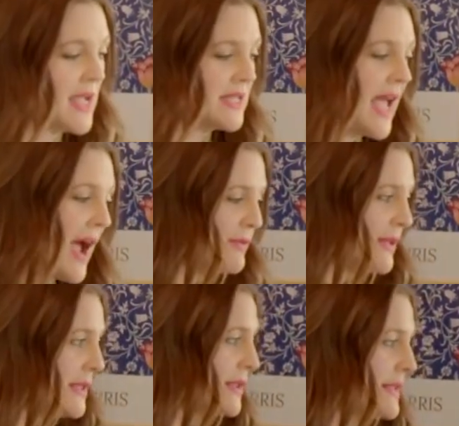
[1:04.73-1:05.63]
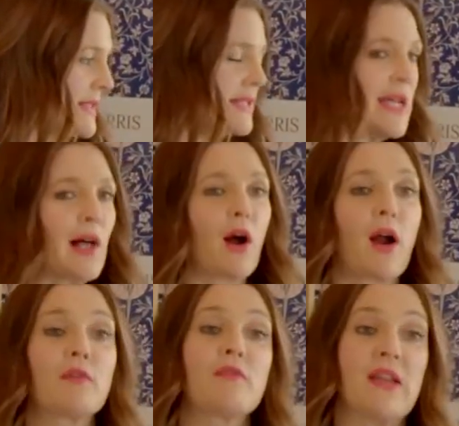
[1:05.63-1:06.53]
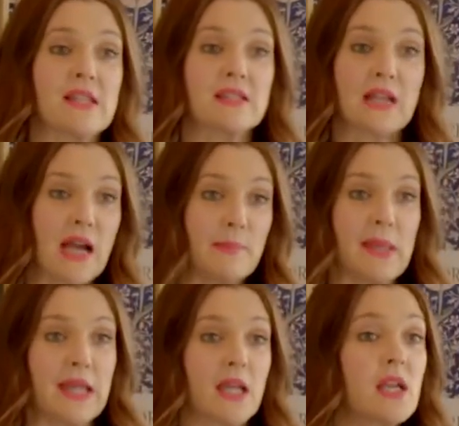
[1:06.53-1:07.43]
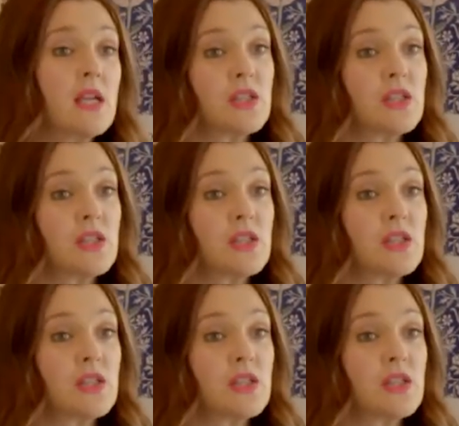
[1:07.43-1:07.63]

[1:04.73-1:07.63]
no stranger to seeing her name in the headlines, and that